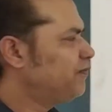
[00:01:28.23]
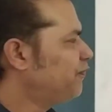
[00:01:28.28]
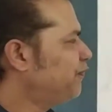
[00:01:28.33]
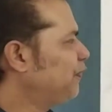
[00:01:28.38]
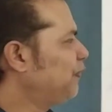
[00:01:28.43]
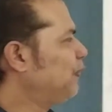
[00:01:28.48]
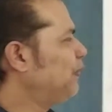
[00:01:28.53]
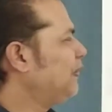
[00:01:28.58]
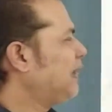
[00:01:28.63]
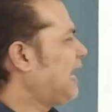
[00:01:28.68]

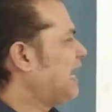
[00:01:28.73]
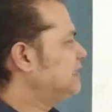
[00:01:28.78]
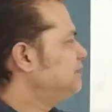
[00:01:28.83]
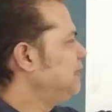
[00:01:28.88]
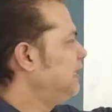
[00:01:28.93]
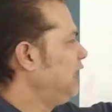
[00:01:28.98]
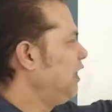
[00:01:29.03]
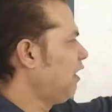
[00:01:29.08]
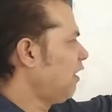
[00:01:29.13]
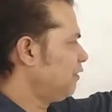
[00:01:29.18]
phone had
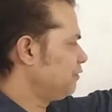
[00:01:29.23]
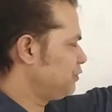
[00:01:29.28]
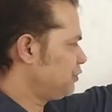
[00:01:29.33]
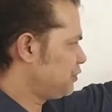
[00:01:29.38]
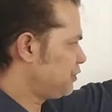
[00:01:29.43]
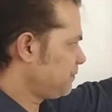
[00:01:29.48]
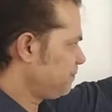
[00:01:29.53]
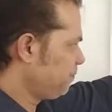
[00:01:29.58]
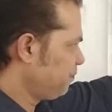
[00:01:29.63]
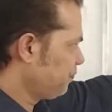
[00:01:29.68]
been
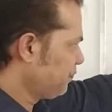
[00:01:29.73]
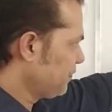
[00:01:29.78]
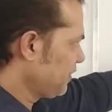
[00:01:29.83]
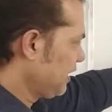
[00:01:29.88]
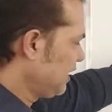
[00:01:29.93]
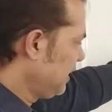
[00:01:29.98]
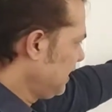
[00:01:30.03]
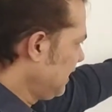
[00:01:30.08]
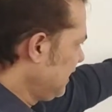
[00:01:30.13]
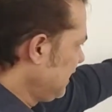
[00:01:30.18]
launched.
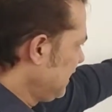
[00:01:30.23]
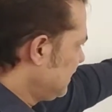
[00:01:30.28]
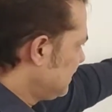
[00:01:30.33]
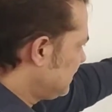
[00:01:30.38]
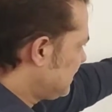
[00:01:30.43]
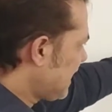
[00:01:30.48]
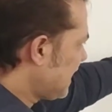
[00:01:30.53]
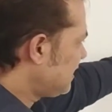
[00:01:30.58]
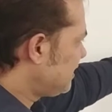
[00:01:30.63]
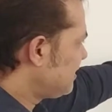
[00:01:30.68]

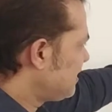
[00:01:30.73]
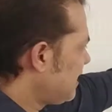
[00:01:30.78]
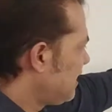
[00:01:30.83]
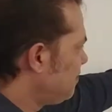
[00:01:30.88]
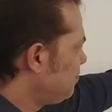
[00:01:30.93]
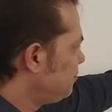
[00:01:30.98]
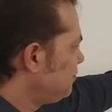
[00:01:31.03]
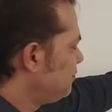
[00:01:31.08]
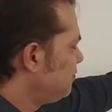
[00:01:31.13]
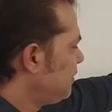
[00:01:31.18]
That
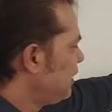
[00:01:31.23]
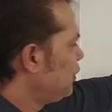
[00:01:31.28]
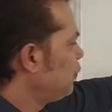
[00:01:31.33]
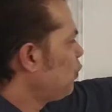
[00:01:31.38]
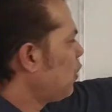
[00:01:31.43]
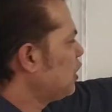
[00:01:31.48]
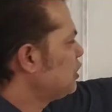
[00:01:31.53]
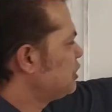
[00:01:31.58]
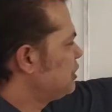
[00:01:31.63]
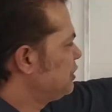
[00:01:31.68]
time it
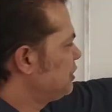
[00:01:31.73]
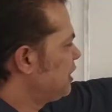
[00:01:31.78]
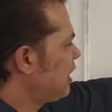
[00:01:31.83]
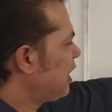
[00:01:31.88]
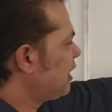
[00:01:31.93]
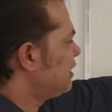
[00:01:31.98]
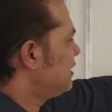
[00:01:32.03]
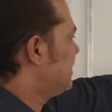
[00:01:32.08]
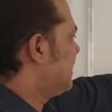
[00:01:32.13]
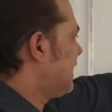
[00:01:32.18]
was
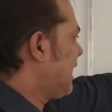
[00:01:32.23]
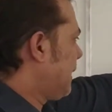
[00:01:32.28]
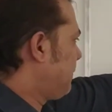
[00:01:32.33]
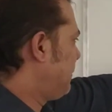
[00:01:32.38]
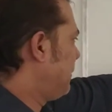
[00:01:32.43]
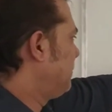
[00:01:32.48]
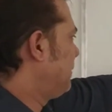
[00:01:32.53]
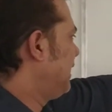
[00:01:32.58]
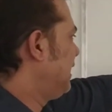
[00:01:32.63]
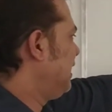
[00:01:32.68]
not
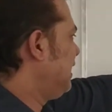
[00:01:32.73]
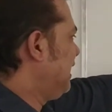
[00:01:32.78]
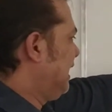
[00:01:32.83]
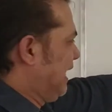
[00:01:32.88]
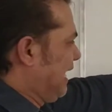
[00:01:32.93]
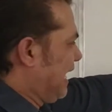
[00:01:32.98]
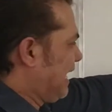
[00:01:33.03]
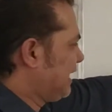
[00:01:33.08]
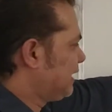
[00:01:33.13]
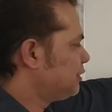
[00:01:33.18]
capable
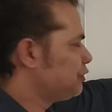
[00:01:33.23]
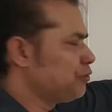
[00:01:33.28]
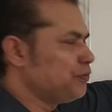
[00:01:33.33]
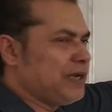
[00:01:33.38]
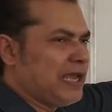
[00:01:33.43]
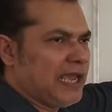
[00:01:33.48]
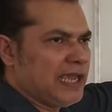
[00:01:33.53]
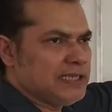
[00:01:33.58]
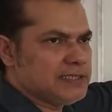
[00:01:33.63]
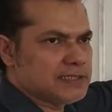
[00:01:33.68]
like
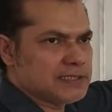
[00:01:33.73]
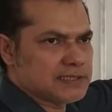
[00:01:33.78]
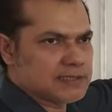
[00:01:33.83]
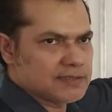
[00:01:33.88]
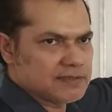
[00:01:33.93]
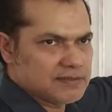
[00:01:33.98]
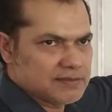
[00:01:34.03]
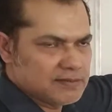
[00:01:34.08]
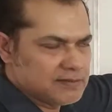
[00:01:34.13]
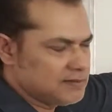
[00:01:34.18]

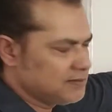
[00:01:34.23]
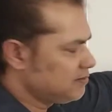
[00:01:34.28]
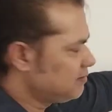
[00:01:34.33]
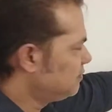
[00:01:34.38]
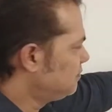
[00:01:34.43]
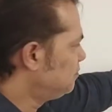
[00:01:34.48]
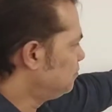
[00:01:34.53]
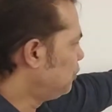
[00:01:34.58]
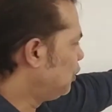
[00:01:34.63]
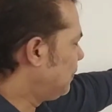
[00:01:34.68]
today's
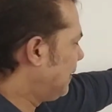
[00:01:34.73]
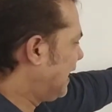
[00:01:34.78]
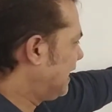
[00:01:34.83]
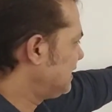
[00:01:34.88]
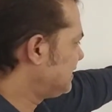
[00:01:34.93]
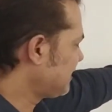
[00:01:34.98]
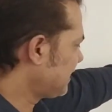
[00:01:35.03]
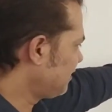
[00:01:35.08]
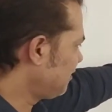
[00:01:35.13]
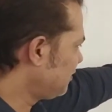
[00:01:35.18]

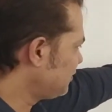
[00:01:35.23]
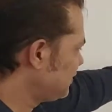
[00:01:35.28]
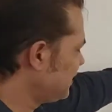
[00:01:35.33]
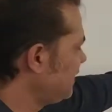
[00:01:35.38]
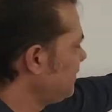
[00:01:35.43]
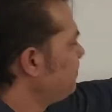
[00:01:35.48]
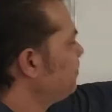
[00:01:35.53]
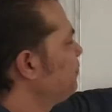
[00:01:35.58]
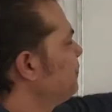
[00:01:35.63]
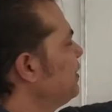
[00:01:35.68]
mobile technology.
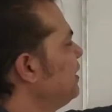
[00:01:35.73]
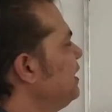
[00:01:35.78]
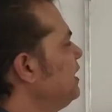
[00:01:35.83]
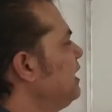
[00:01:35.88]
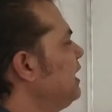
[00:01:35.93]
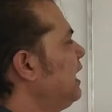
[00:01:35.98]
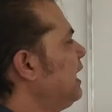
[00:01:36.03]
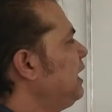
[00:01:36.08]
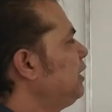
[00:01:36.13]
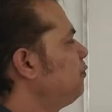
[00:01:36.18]

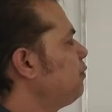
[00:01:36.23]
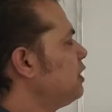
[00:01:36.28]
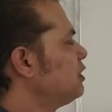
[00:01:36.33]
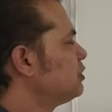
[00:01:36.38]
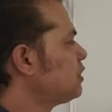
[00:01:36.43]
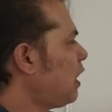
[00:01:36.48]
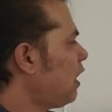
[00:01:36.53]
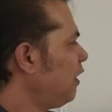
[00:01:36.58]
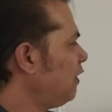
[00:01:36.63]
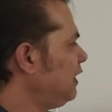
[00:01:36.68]
It was
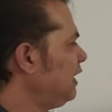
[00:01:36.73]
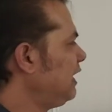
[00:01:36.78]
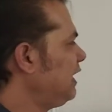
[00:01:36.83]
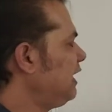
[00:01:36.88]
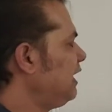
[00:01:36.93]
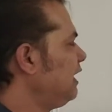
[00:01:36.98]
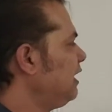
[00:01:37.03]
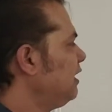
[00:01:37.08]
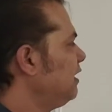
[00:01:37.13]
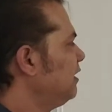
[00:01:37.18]

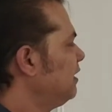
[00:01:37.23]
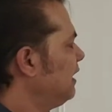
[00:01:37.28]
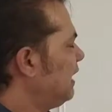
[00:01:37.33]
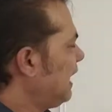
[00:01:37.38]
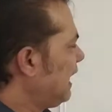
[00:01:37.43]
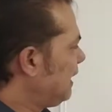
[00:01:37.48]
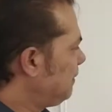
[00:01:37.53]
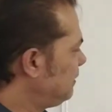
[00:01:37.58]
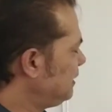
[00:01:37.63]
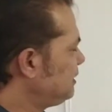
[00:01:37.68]
only
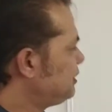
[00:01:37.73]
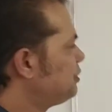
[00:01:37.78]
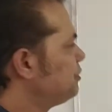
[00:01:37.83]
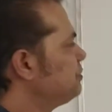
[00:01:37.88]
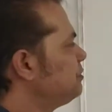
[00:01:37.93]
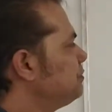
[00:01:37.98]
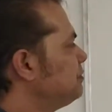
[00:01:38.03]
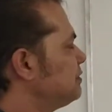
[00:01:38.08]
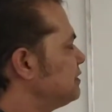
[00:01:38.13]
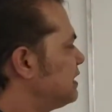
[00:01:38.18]
able
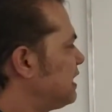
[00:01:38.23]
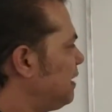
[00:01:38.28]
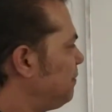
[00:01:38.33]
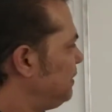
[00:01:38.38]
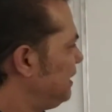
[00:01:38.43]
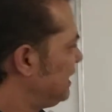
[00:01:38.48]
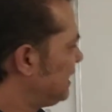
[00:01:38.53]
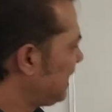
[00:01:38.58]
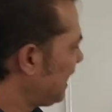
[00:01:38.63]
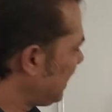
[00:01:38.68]
to
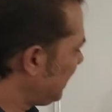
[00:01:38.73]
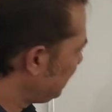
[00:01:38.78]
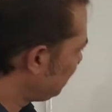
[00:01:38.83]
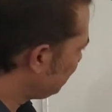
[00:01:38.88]
communicate